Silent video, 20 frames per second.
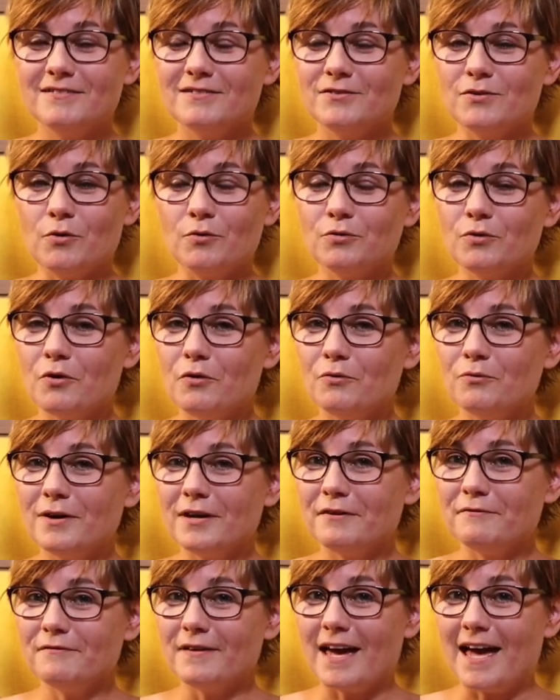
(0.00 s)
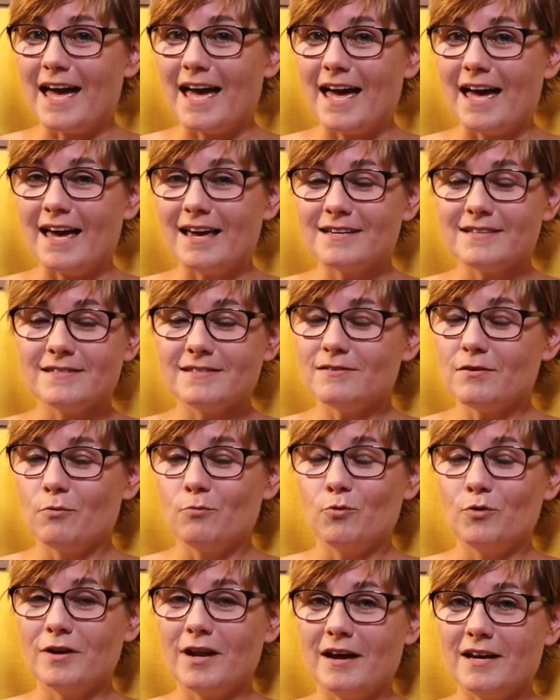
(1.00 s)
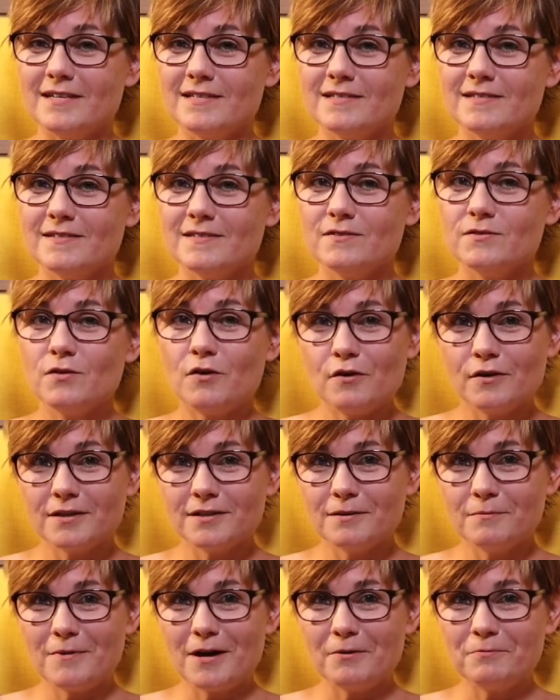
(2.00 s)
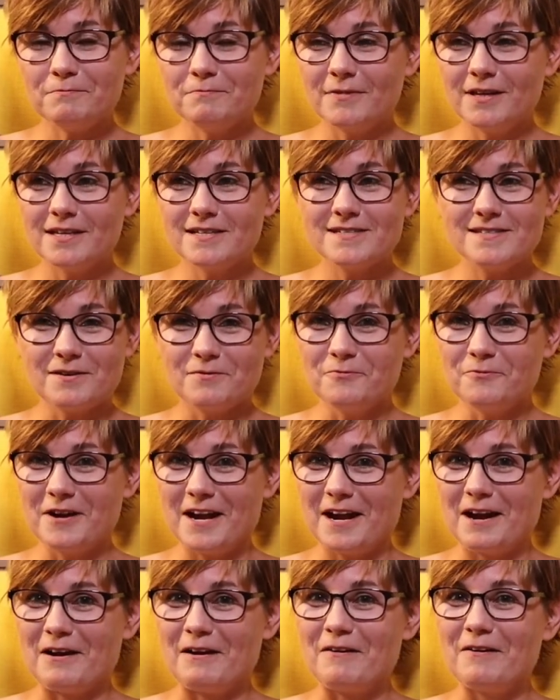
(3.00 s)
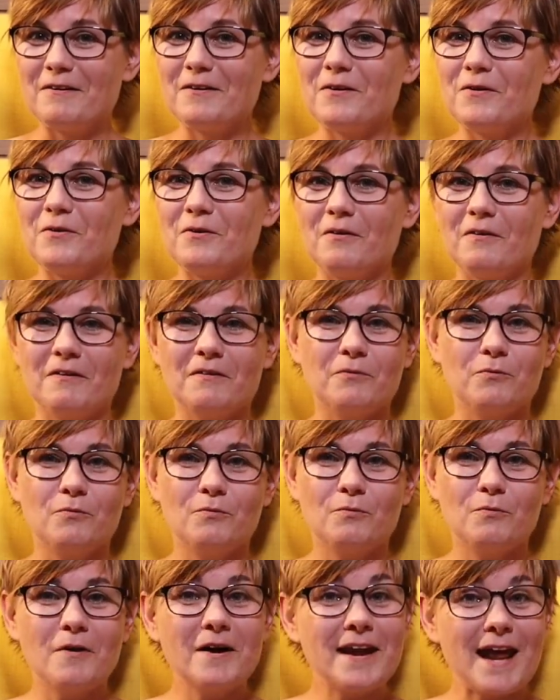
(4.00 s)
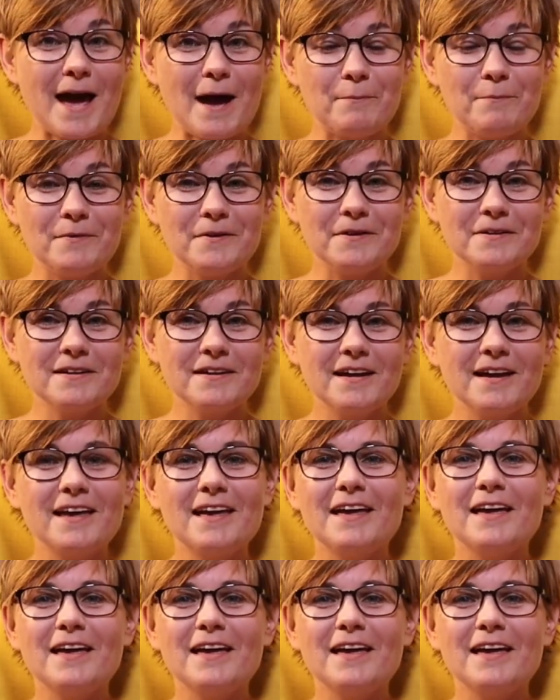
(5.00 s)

don't know if someone has talked about me somewhere or what happened,